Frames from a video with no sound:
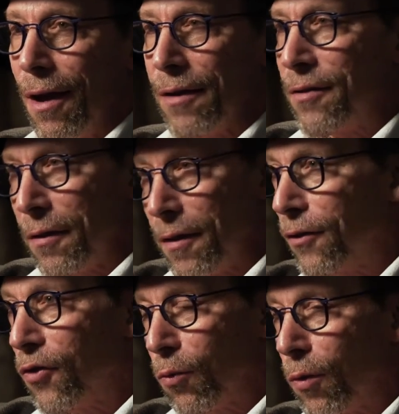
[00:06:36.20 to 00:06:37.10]
I say, I
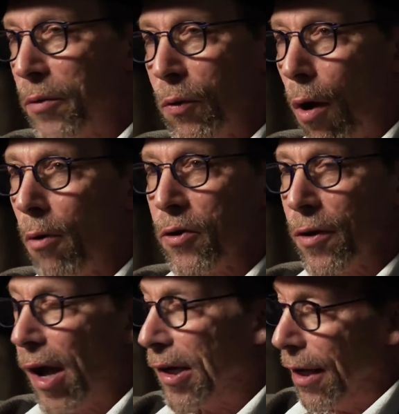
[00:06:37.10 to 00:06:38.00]
think there's something wrong with
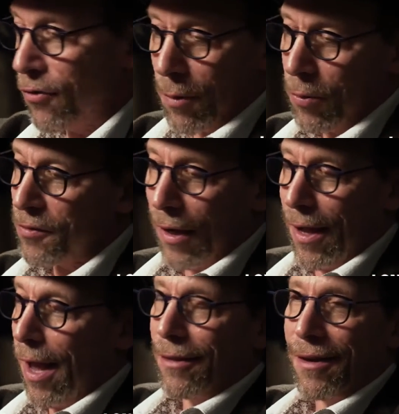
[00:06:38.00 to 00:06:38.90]
your calculation. The person say,
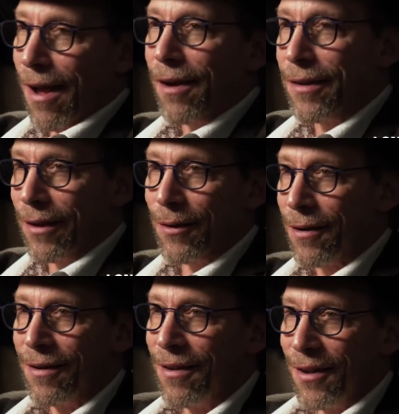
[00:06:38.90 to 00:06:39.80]
can't, the
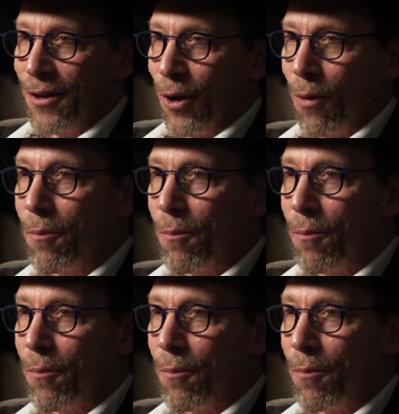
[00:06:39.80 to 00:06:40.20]
calculator, you know.